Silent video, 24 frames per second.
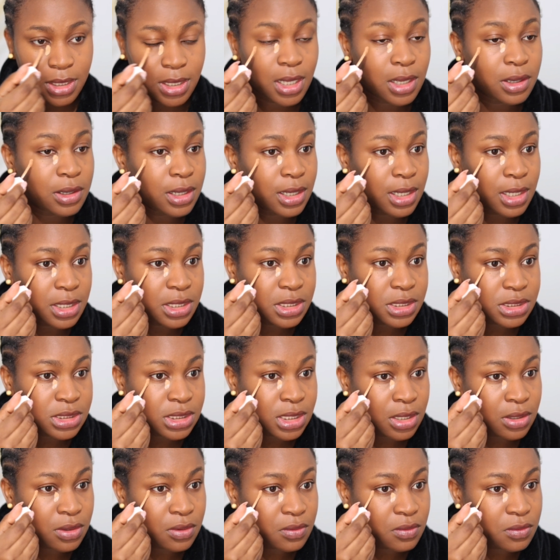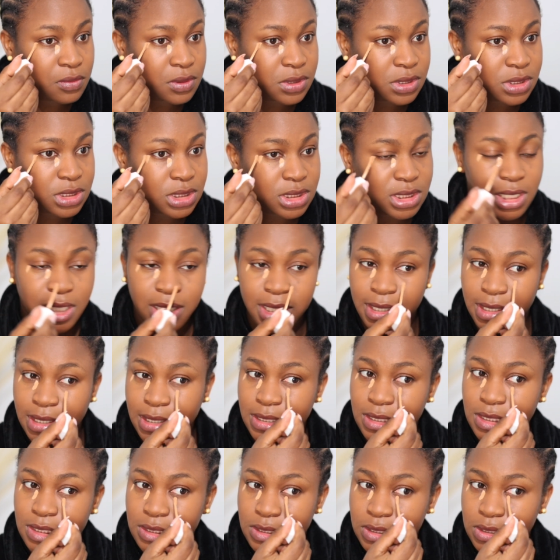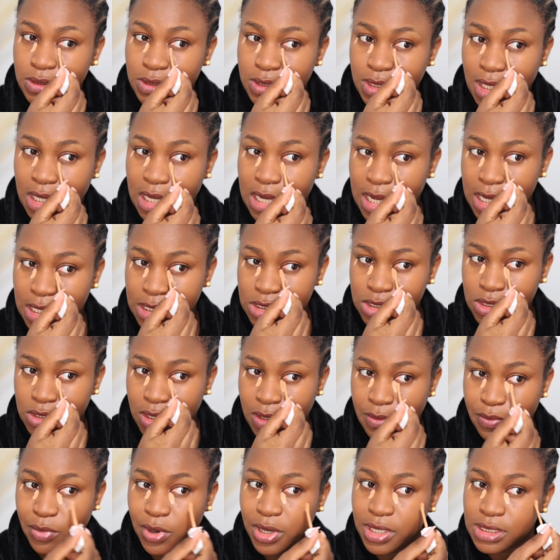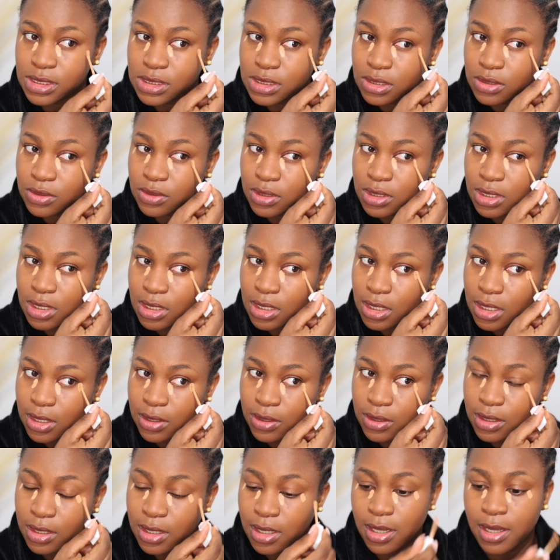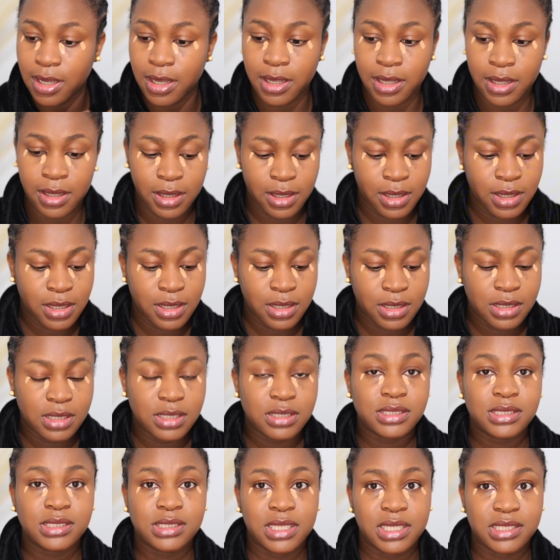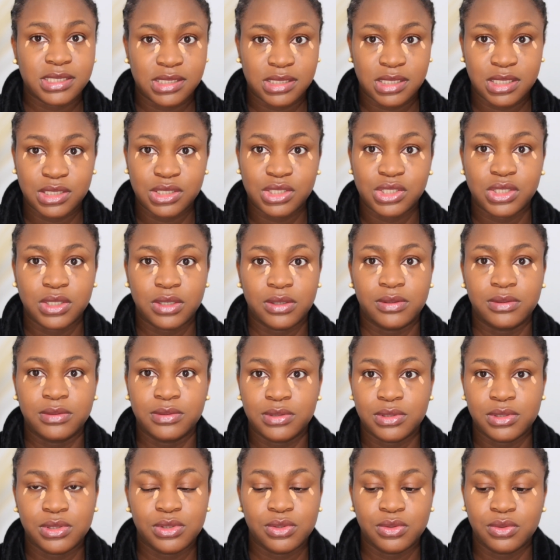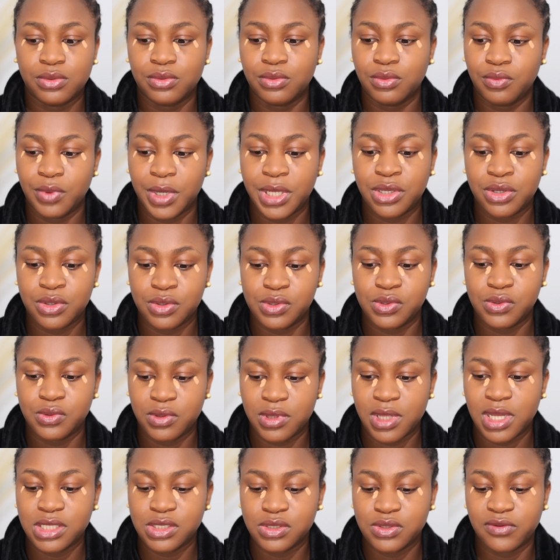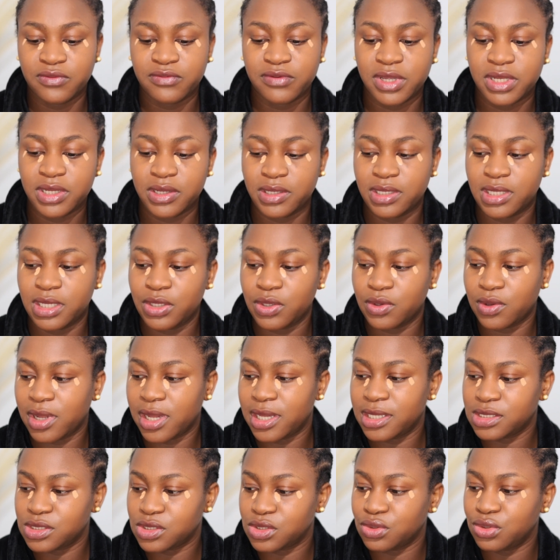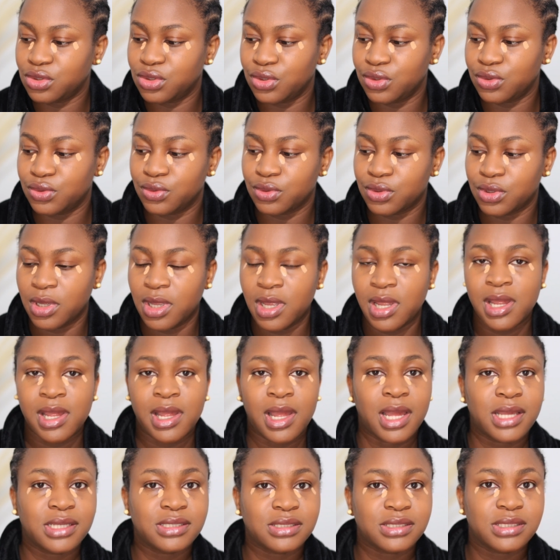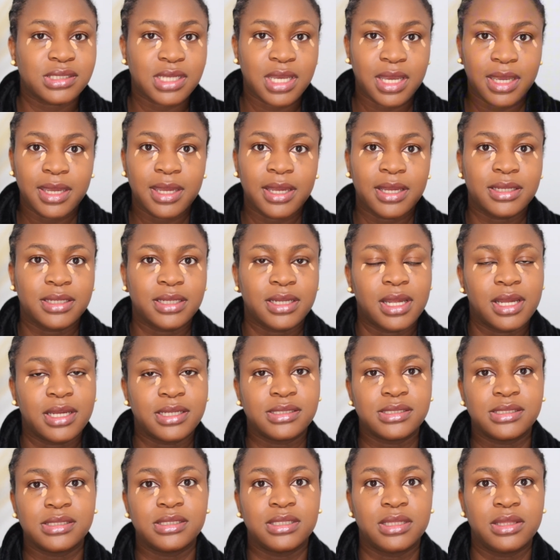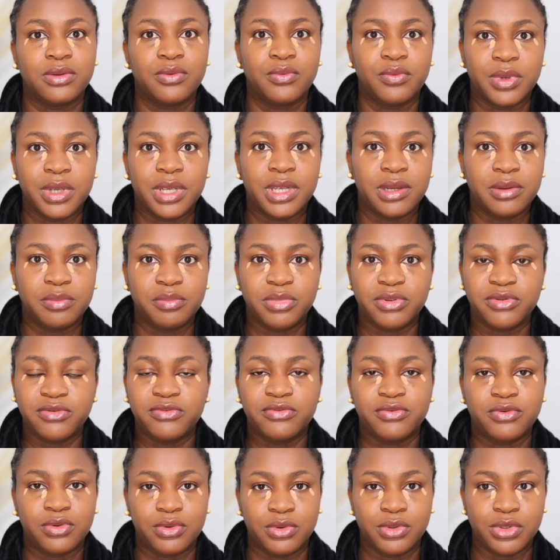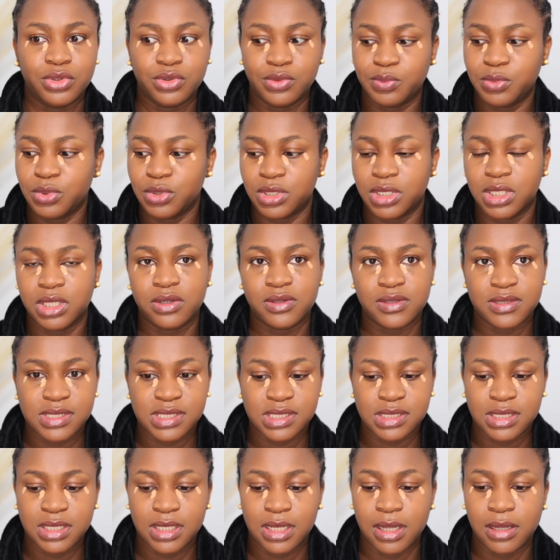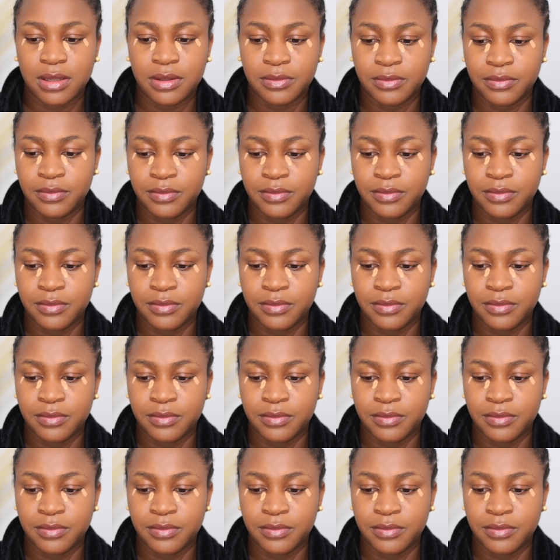Our eyes are always tired, so that extra brighten under the under eye is essential. So when you do that, you find out that your eyes don't look as tired as they were before you put the concealer.